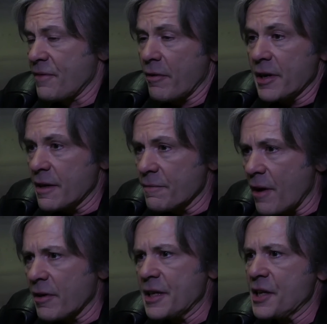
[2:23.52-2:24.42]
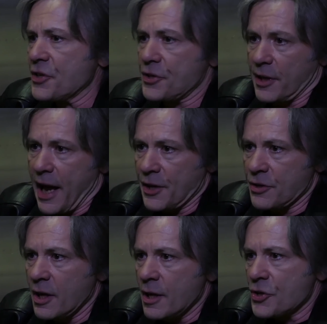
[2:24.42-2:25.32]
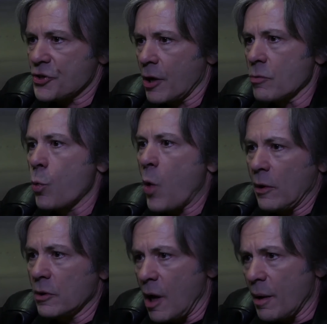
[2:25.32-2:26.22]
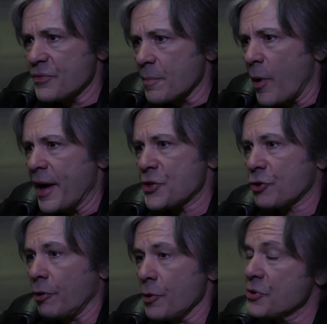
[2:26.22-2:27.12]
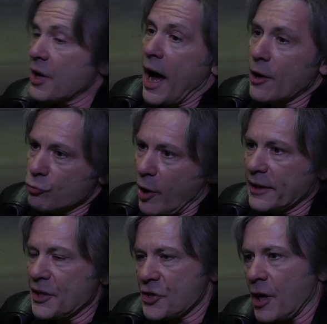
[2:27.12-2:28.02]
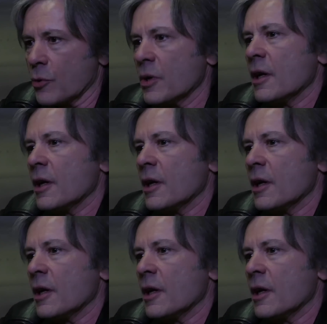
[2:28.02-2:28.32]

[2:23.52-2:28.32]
very, very easy to land. So well loved by its crews, and rightly so.